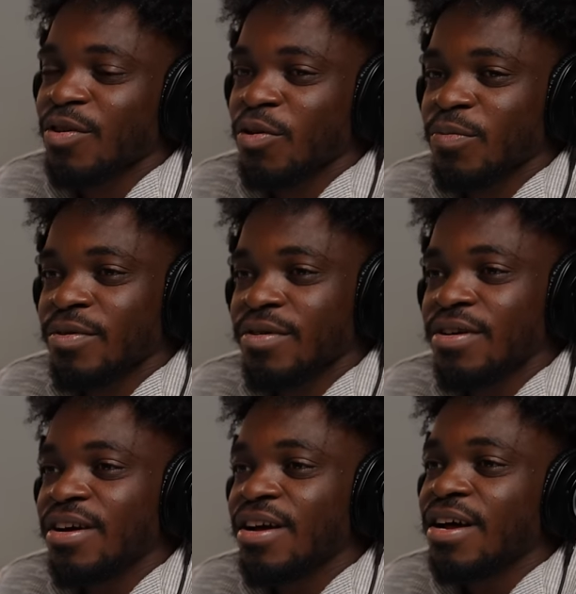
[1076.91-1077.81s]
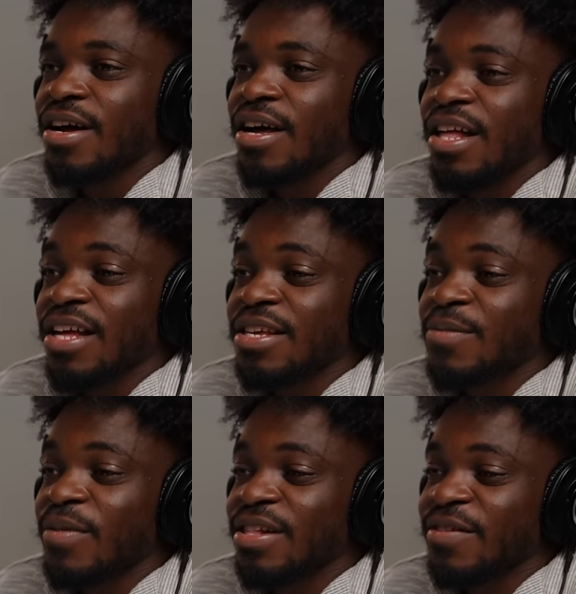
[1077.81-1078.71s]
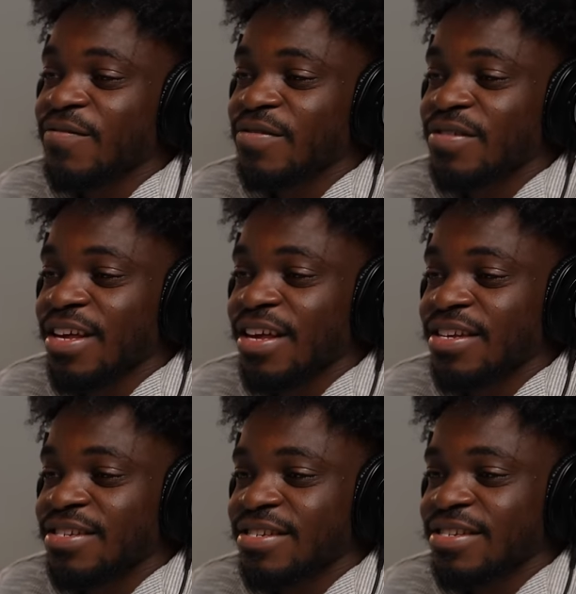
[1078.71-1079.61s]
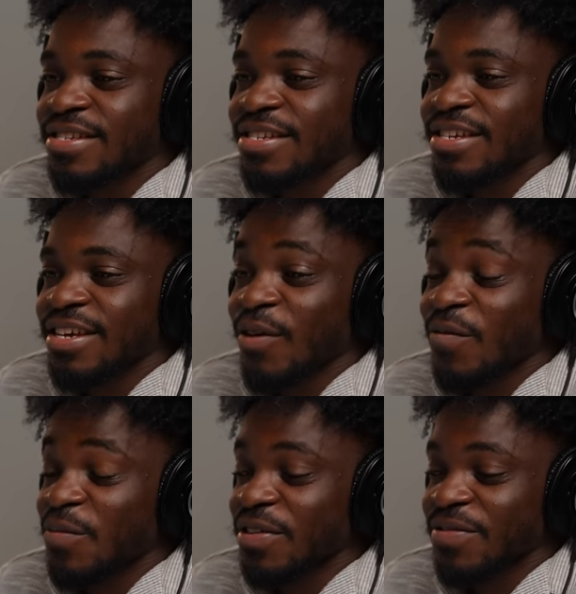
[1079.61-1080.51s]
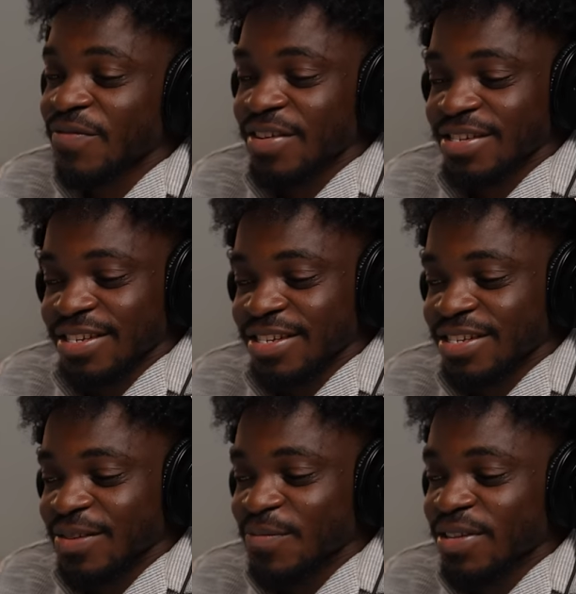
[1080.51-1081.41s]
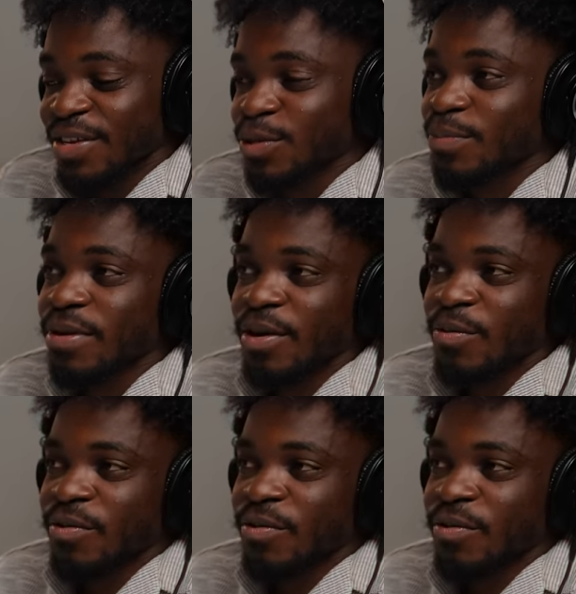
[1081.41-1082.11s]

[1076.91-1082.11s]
Omo, I think my level is of the metaverse is limited to player